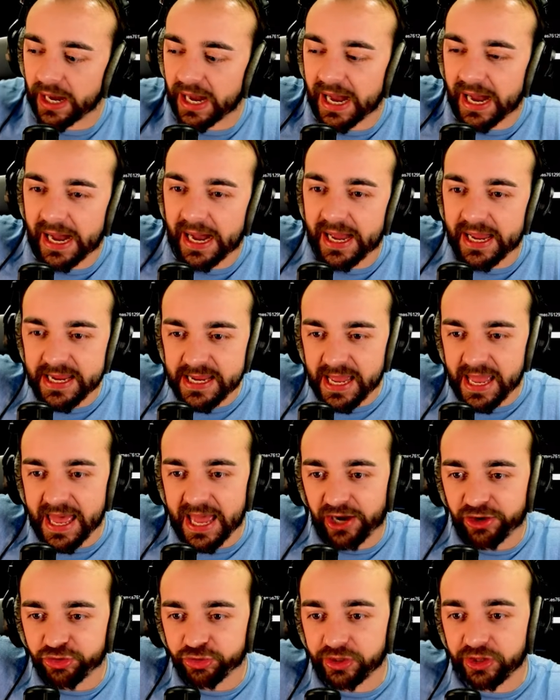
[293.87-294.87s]
I
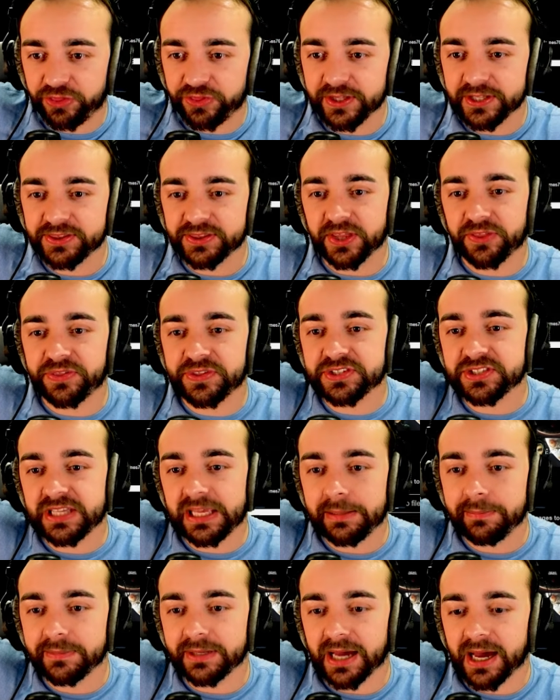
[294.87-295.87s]
actually think that this
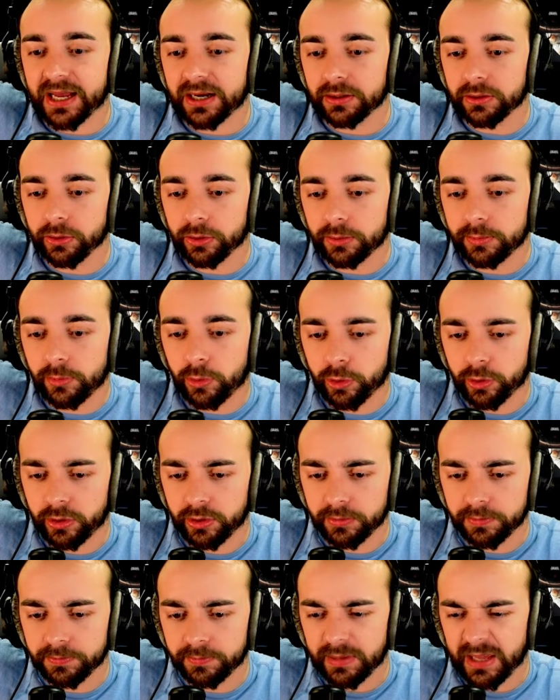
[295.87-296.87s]
game got a little
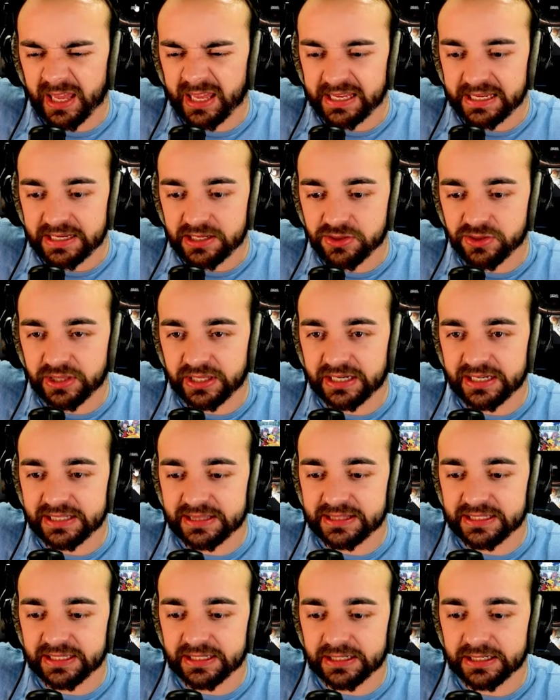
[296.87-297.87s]
more hate than it
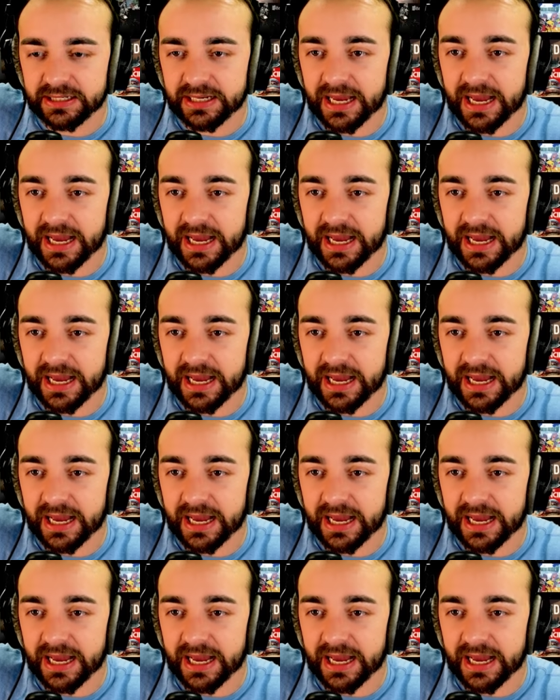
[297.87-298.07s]
needed.